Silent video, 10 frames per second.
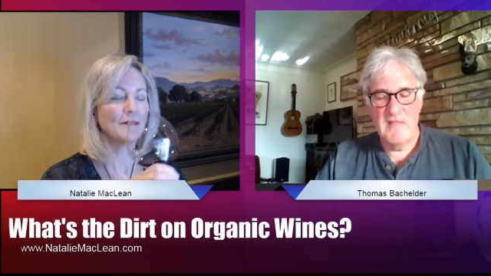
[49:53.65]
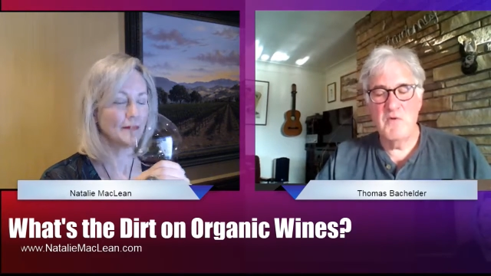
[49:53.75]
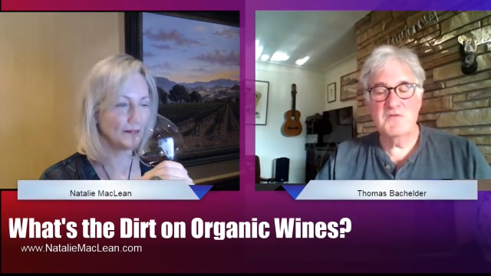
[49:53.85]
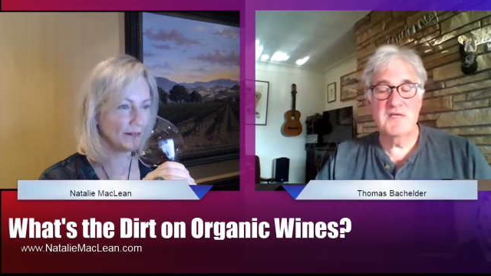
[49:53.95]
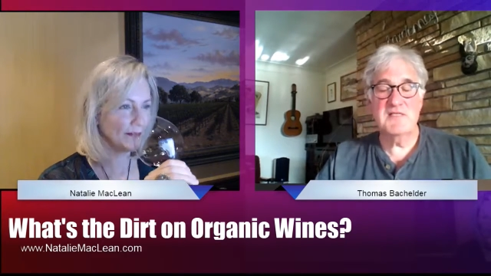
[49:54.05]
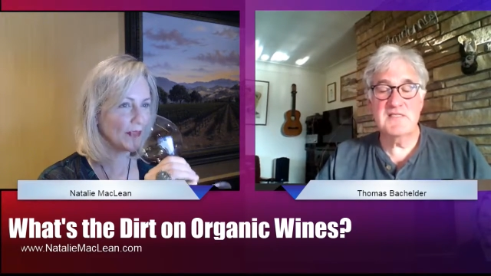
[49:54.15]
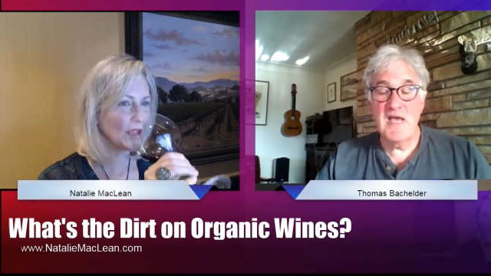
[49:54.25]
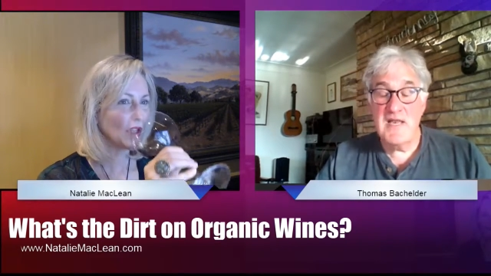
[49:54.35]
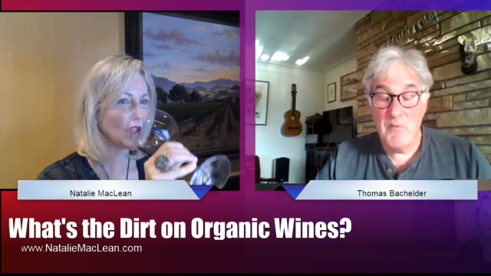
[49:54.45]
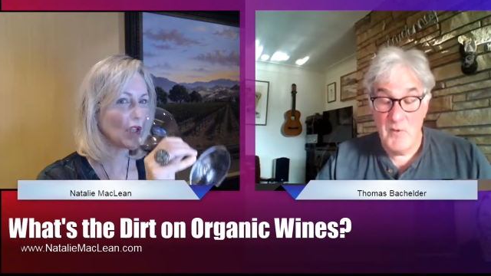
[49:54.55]
Speaker 1: The most
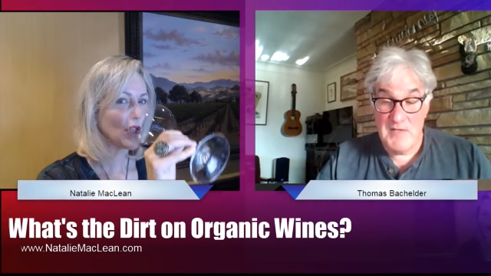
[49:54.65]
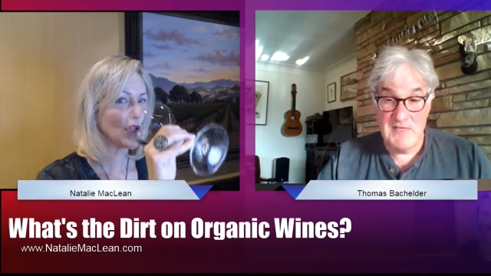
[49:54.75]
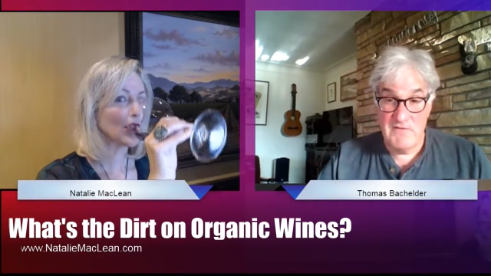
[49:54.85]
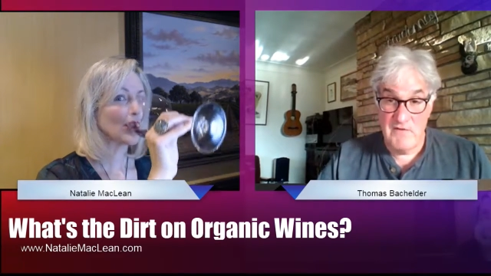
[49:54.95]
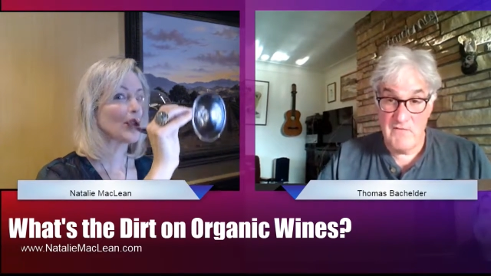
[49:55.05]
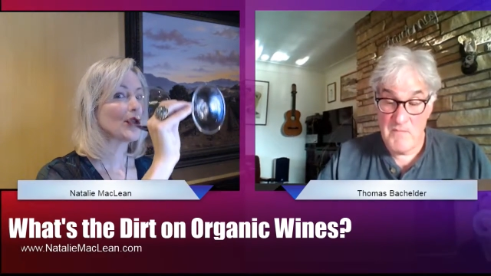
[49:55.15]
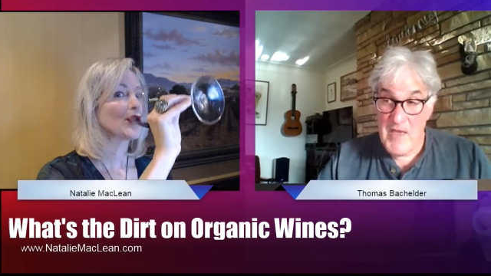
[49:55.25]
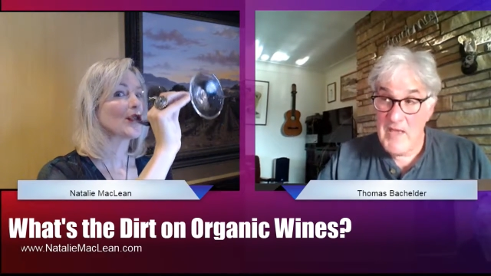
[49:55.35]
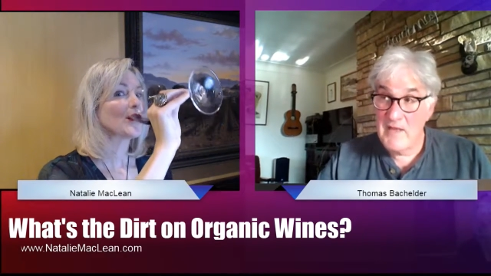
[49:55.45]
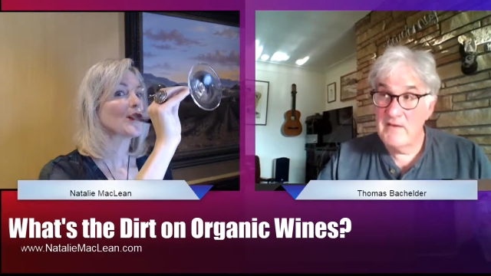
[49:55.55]
exciting wines I've ever
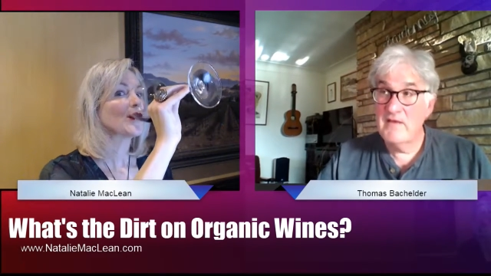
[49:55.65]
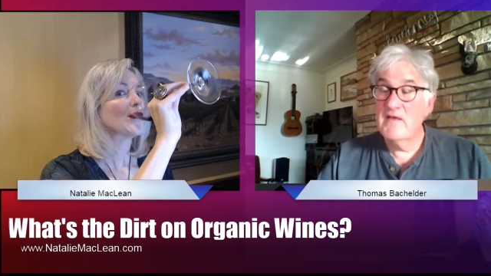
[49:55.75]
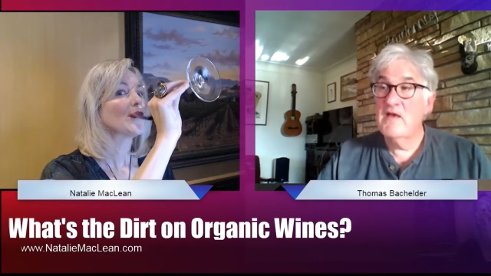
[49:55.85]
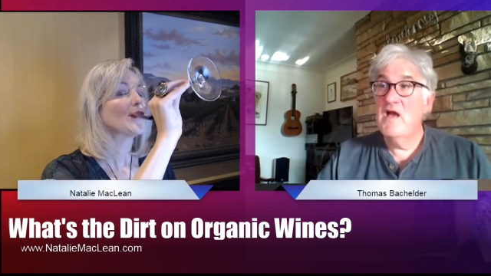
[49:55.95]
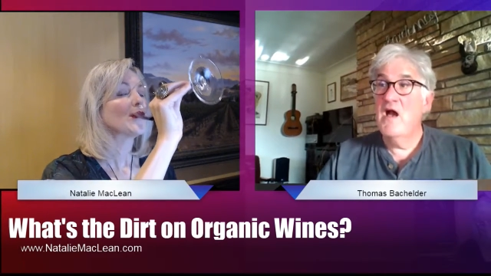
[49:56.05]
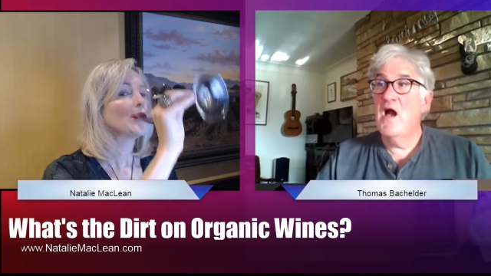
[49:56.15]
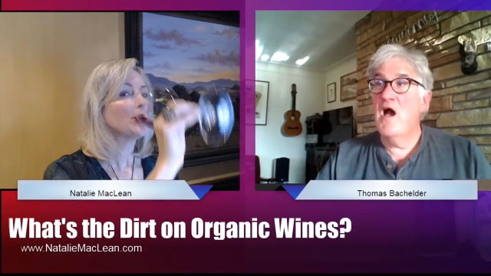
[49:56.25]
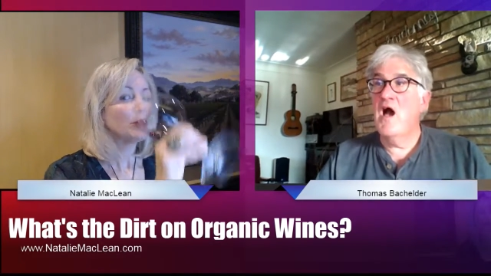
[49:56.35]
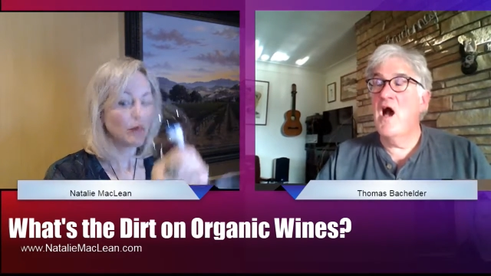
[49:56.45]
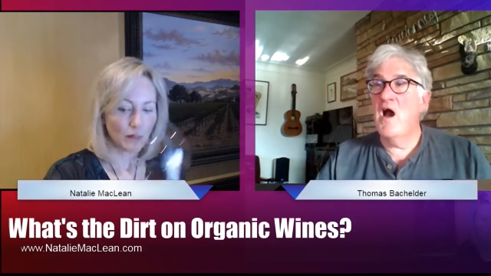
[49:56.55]
made
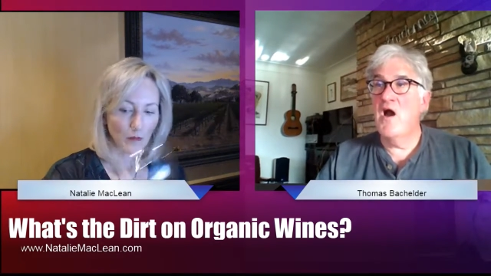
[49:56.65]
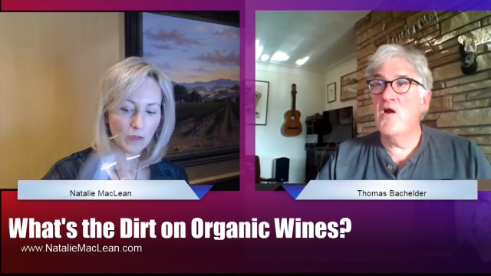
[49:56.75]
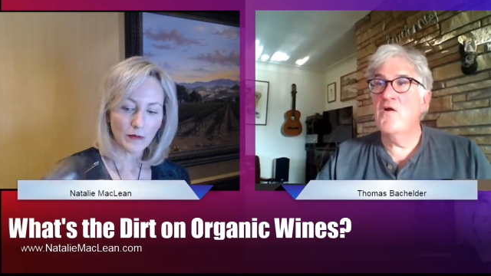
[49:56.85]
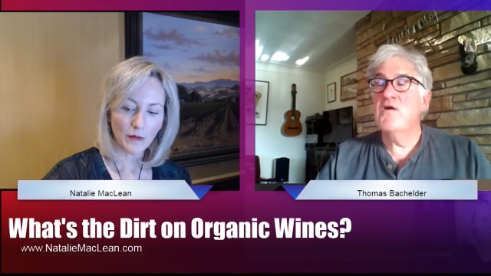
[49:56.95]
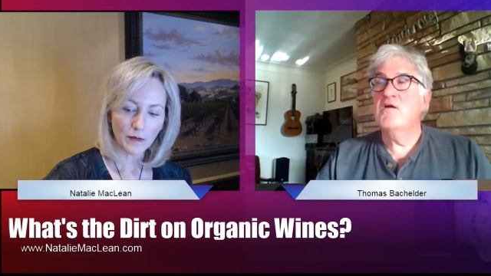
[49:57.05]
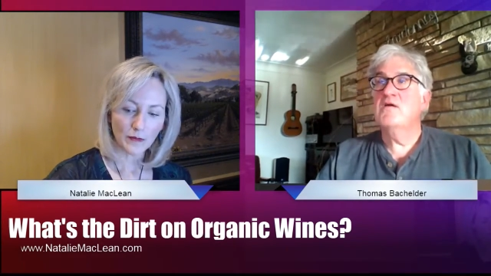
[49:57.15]
are